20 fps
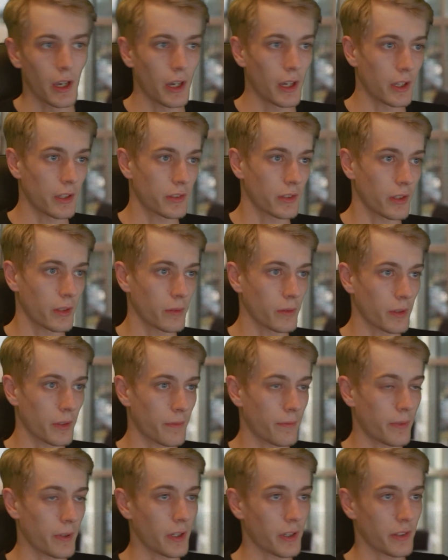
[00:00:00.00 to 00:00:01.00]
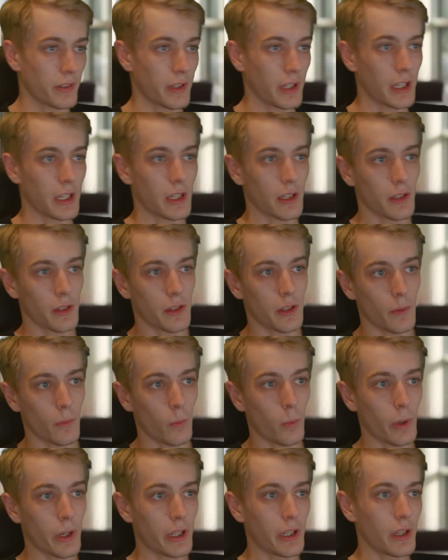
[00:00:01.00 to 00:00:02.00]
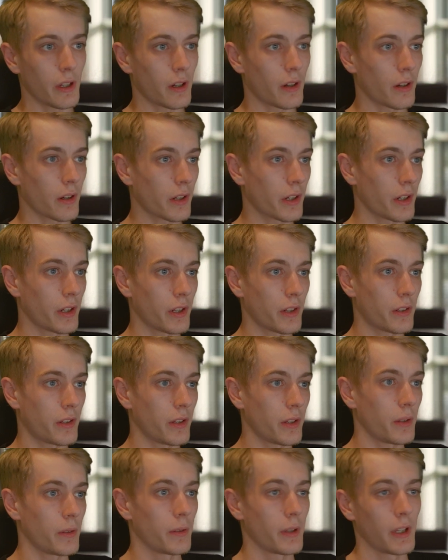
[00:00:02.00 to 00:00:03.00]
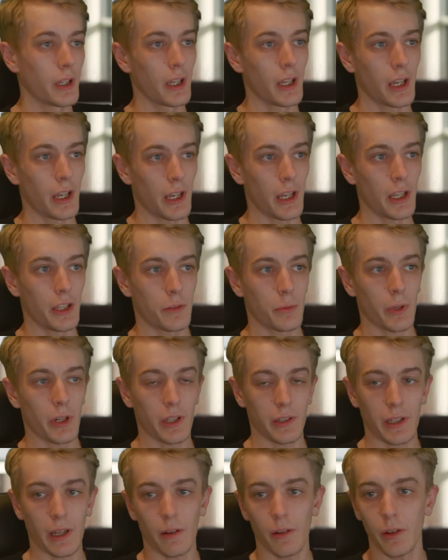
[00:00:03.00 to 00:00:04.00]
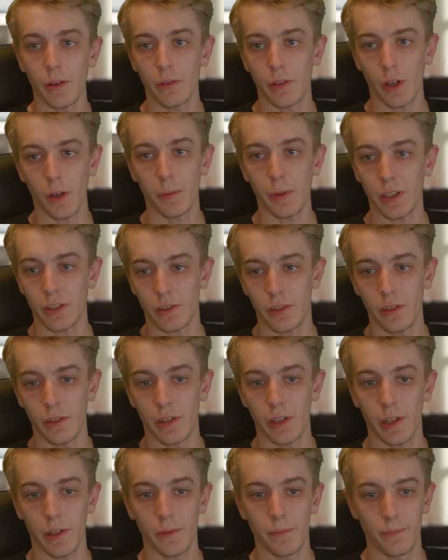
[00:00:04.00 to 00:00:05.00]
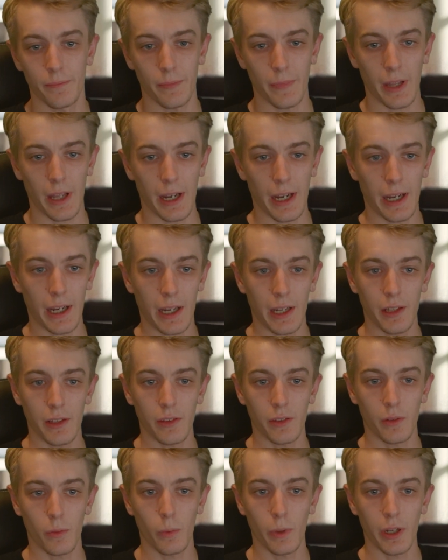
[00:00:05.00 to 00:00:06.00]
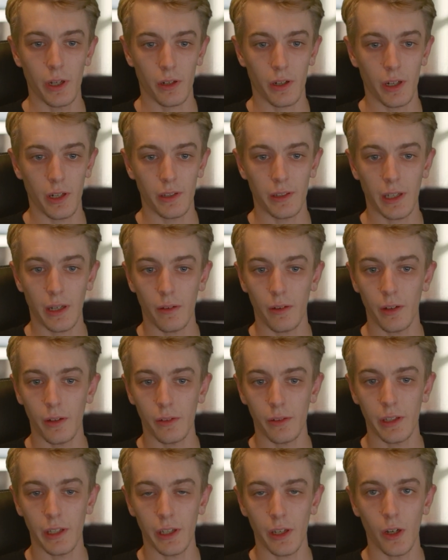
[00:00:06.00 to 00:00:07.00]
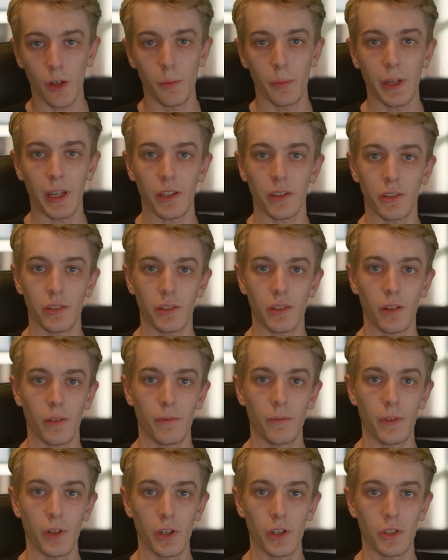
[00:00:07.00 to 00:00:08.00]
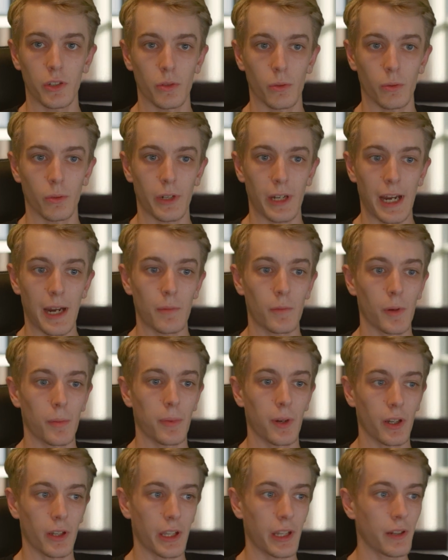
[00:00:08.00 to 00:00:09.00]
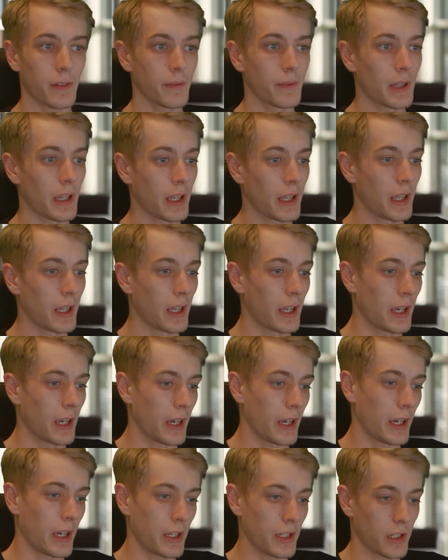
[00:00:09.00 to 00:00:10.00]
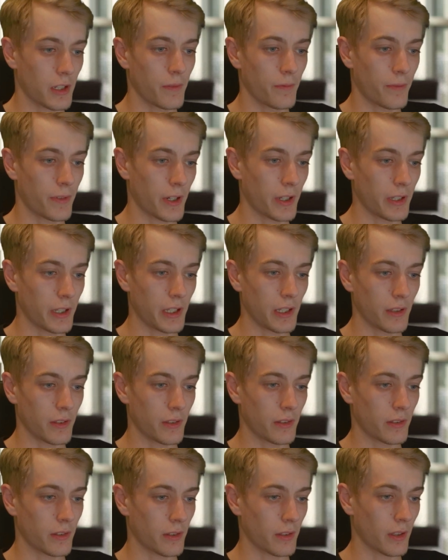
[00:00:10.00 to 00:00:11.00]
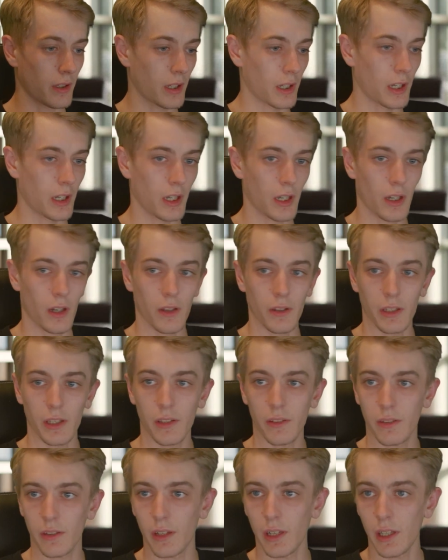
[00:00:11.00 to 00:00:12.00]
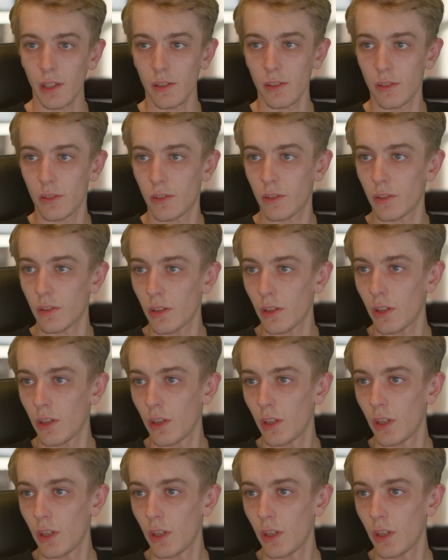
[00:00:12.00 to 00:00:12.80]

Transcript: Uh, so the first thing that we are going to do is we're going to download OBS Studio and we are going to download the OBS Virtual Camera plugin. Uh, you can find these uh, on the internet